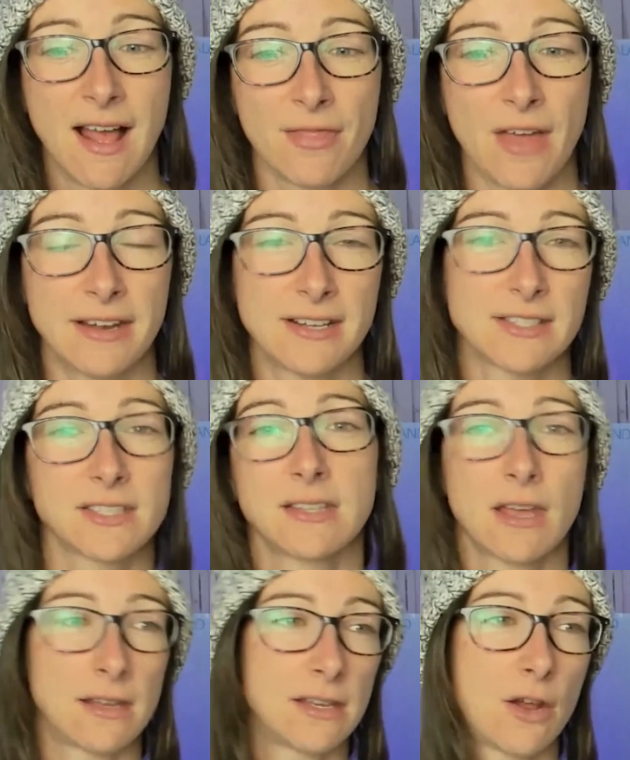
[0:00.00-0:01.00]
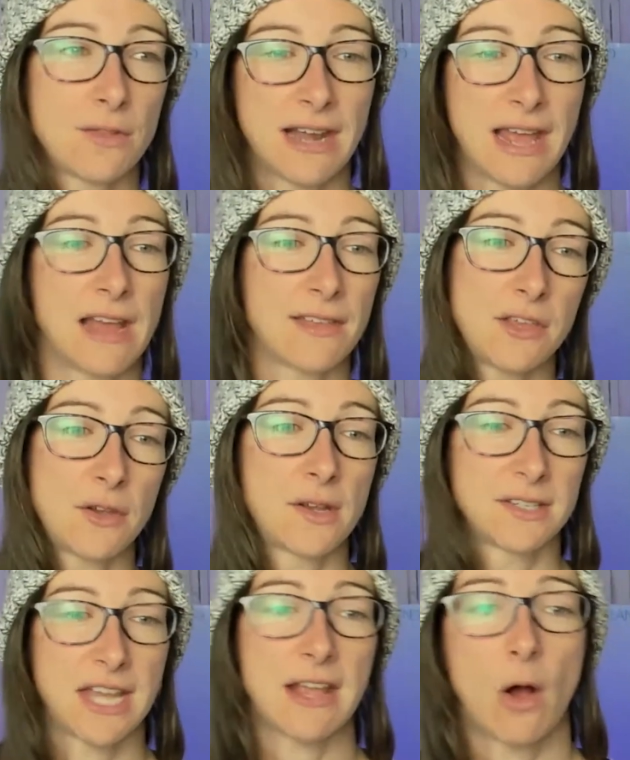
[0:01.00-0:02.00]
That is the the layer that you
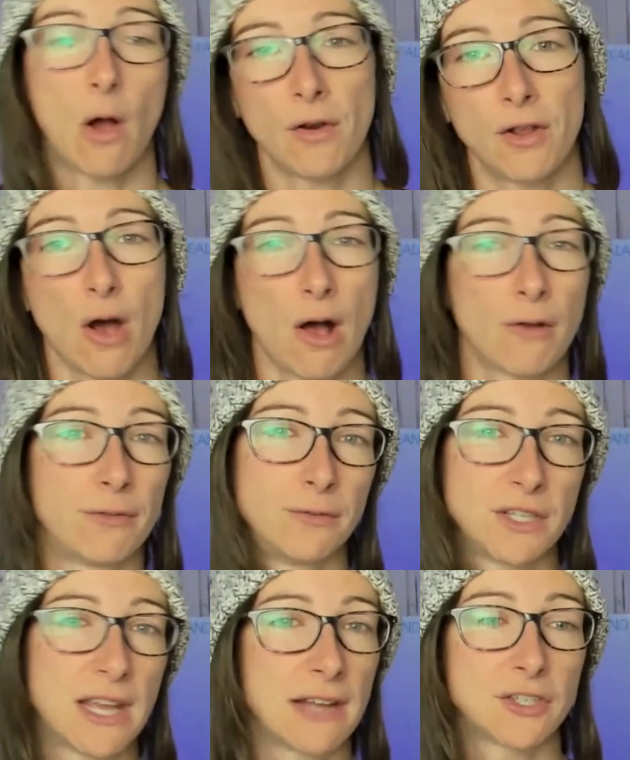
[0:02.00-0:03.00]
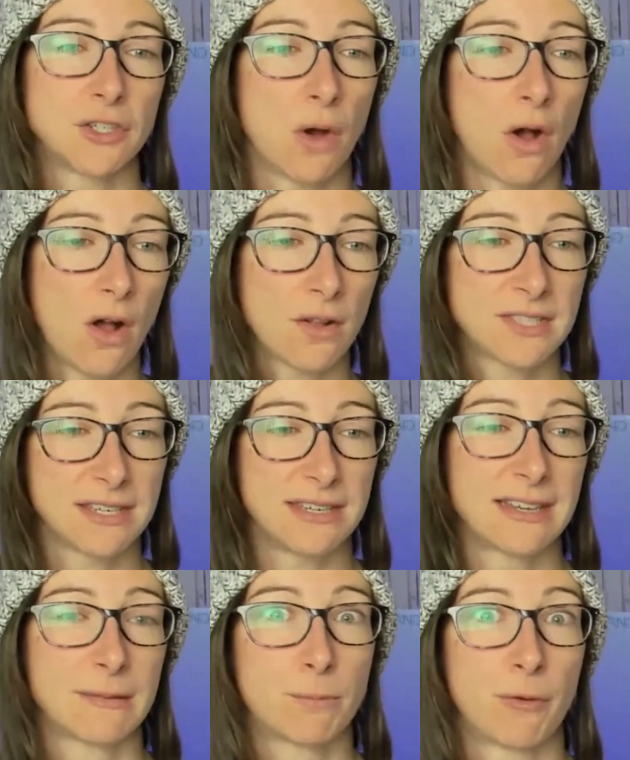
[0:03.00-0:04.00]
can take on and off if you get too hot, and
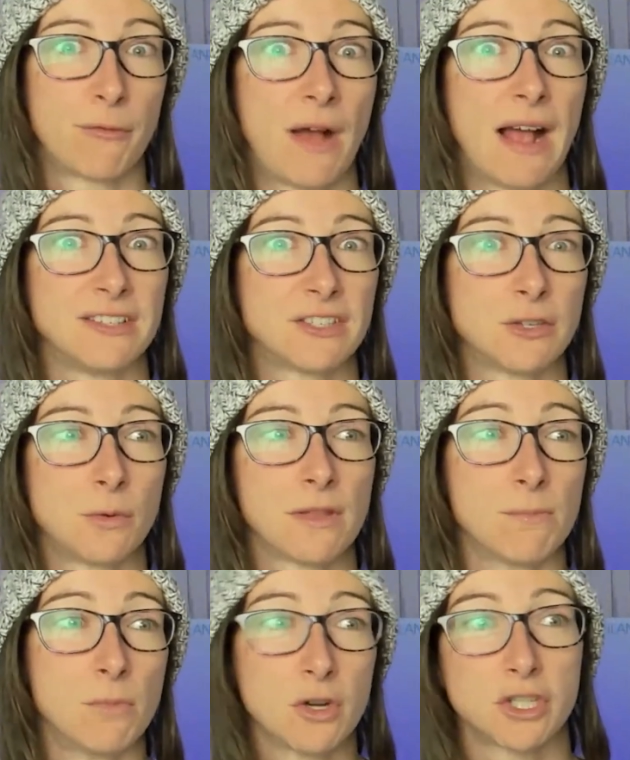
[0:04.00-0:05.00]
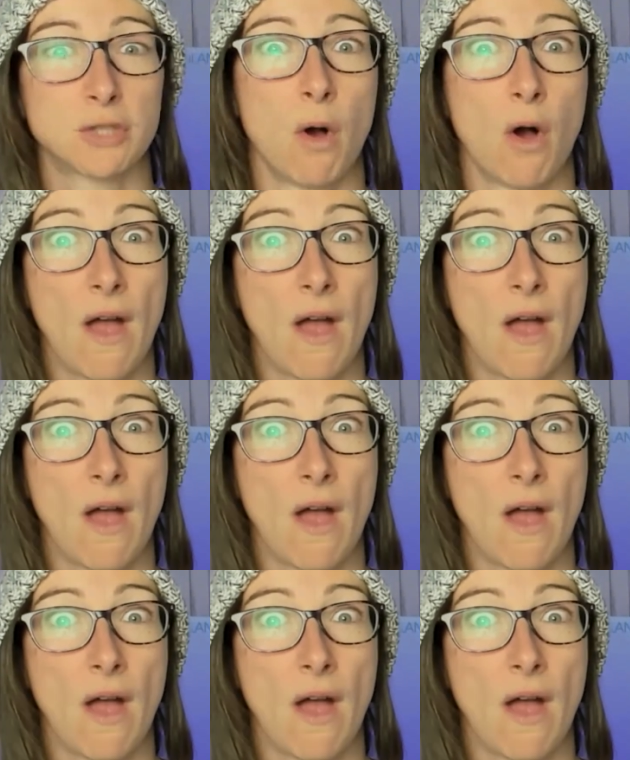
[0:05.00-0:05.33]
it provides you with much more